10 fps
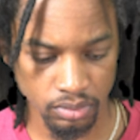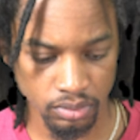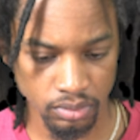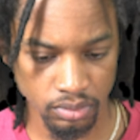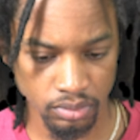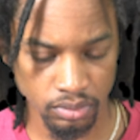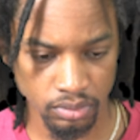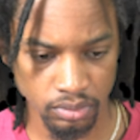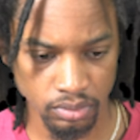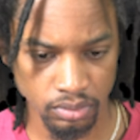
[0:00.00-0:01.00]

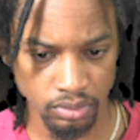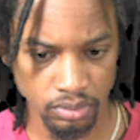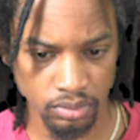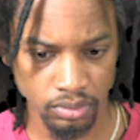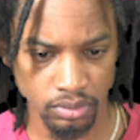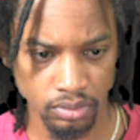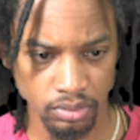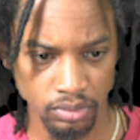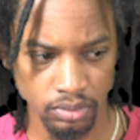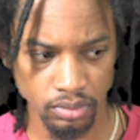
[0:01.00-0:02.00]

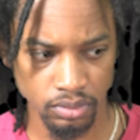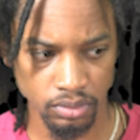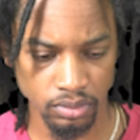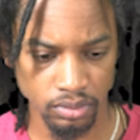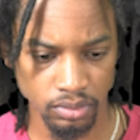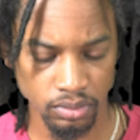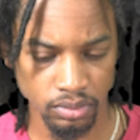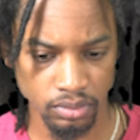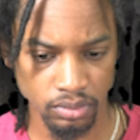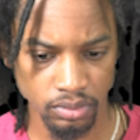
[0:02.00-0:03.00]

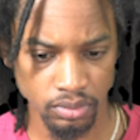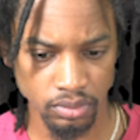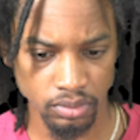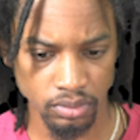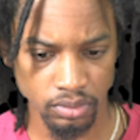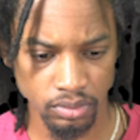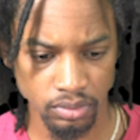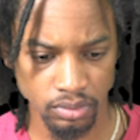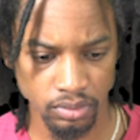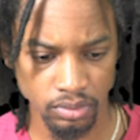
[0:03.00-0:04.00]

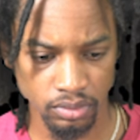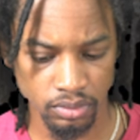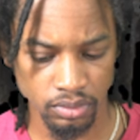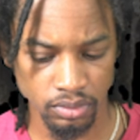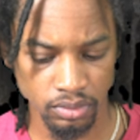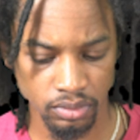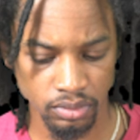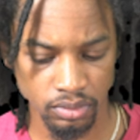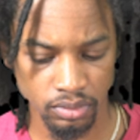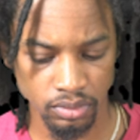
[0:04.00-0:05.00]

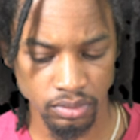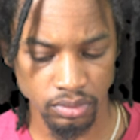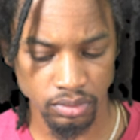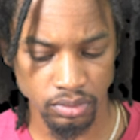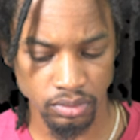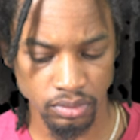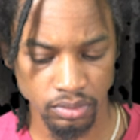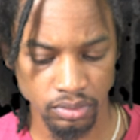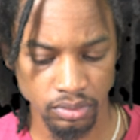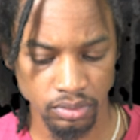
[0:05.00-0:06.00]

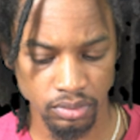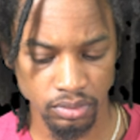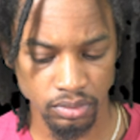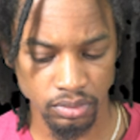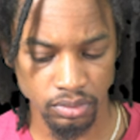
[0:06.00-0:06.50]
This person isn't speaking.